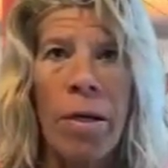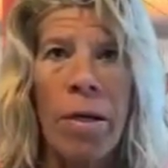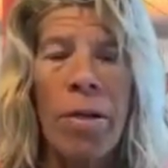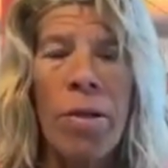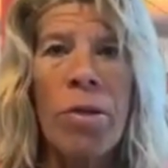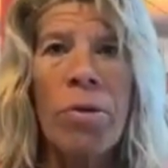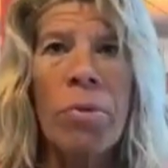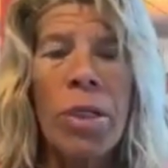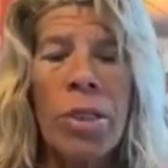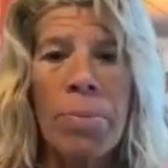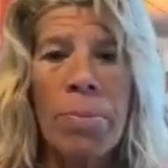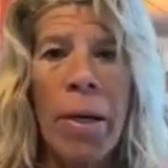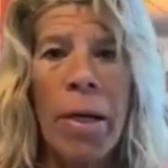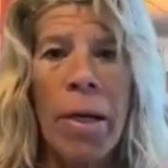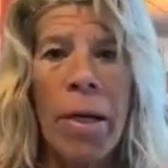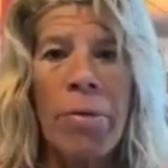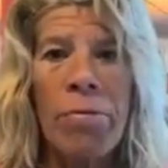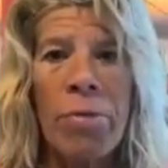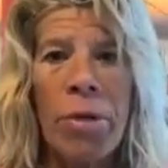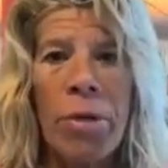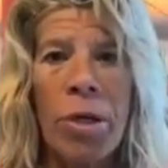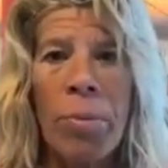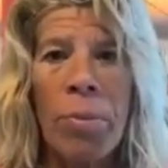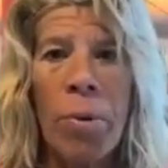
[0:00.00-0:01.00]
the
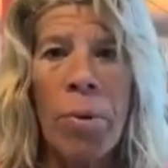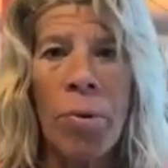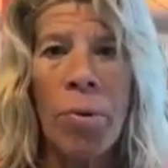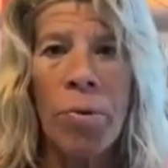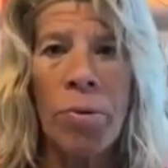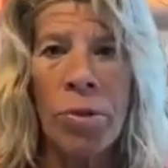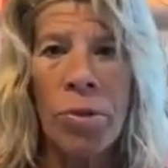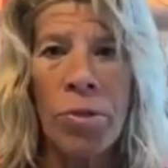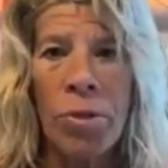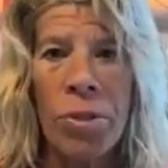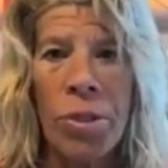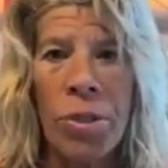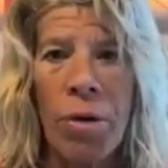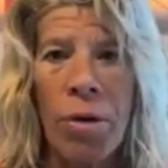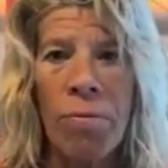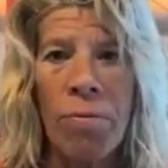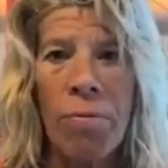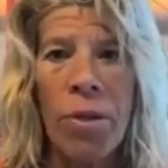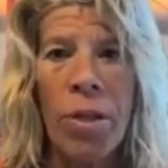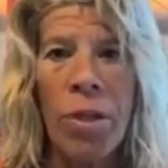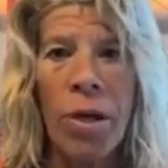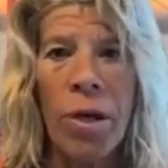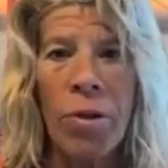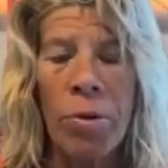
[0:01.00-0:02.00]
respect for you, both
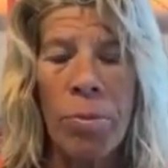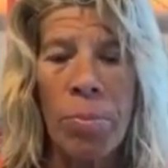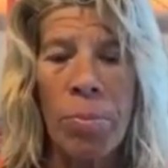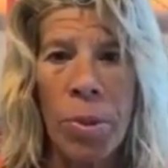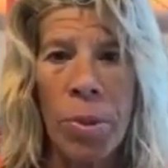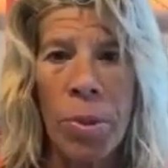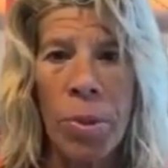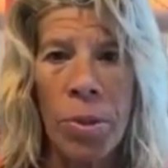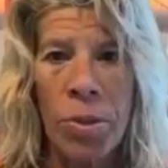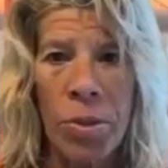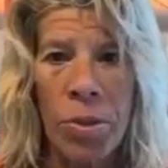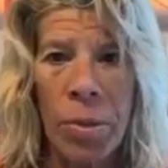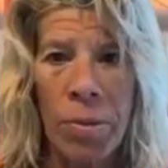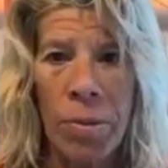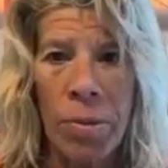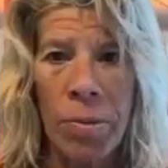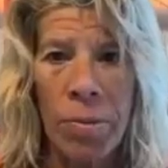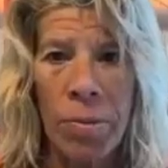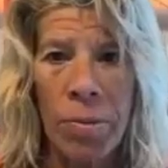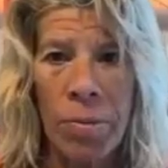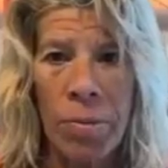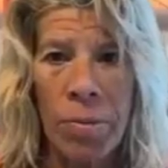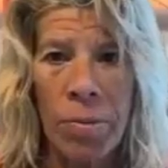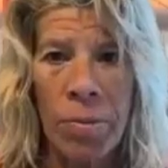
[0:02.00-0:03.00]
yourself and the other person,